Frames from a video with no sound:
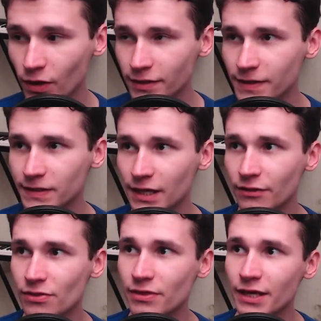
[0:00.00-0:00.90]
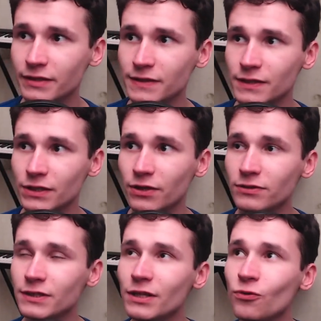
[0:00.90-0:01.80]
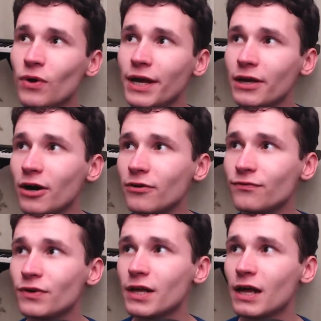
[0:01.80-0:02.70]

understand things not in a way of